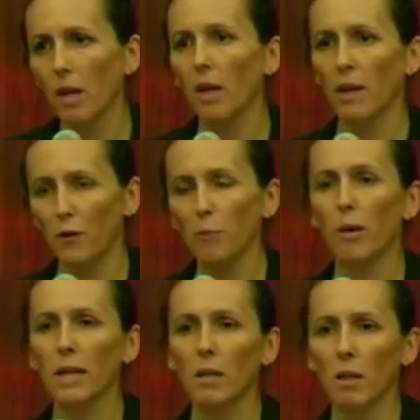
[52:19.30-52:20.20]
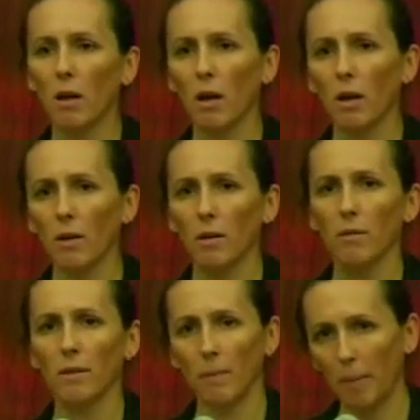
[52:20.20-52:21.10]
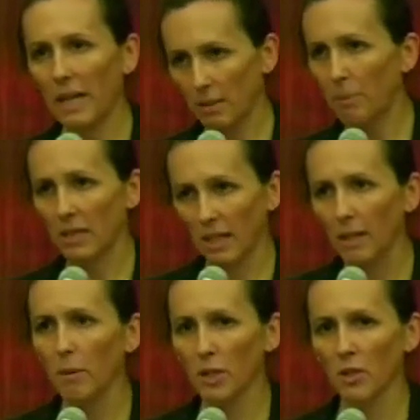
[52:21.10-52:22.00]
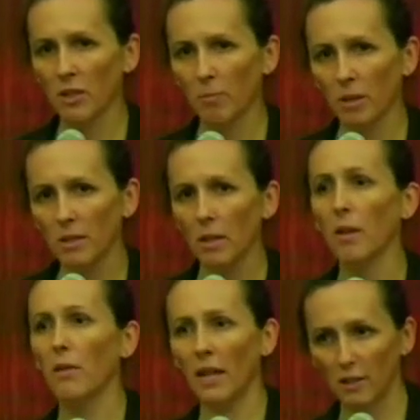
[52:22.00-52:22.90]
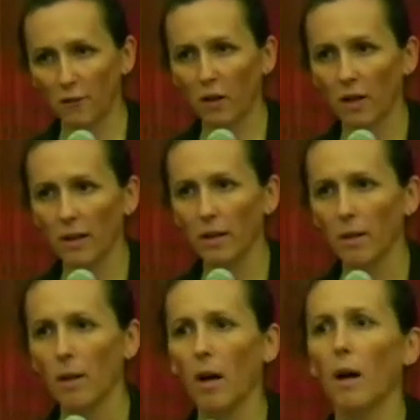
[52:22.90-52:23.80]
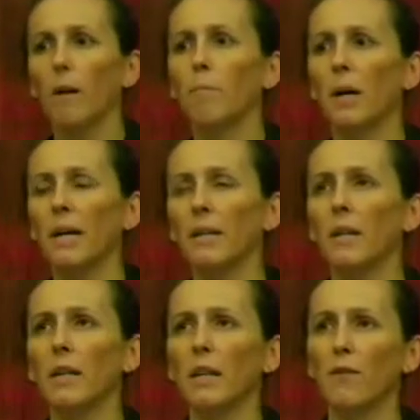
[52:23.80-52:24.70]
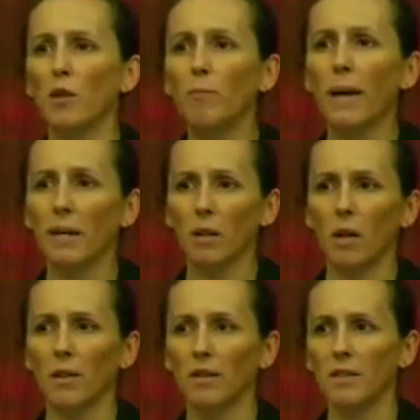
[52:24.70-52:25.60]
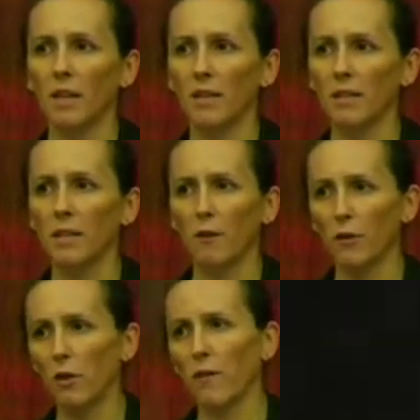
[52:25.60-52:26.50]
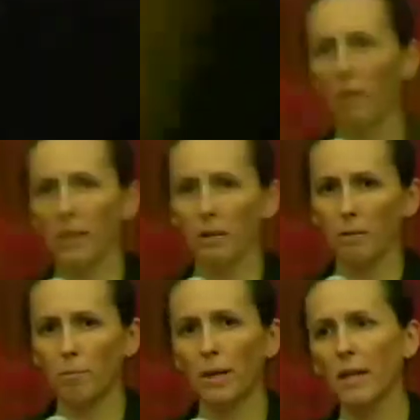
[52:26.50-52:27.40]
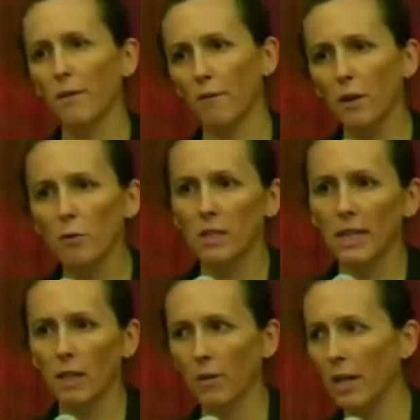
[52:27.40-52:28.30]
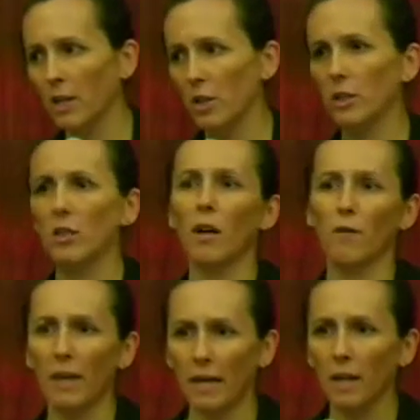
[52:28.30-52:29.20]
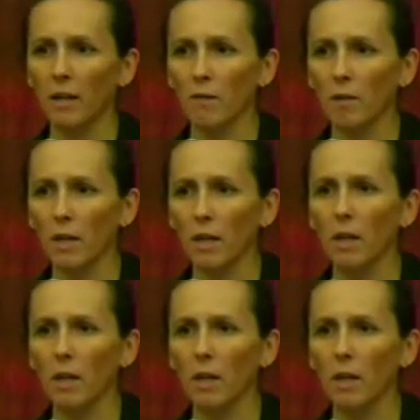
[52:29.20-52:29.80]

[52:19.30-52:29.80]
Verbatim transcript: If you break a law that bans taking pictures of the police, that's fine. But if you ban a law that says, you know, if you're like breaking frequency allocation stuff, that kind of thing,